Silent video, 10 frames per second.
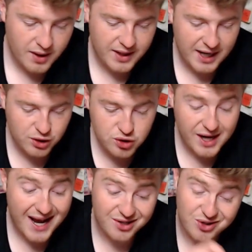Now, it
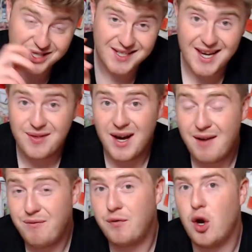doesn't actually state the
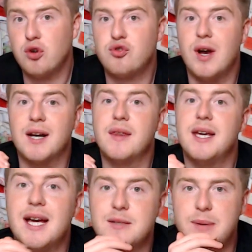length of contract
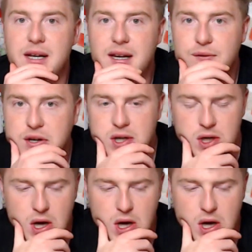has been given.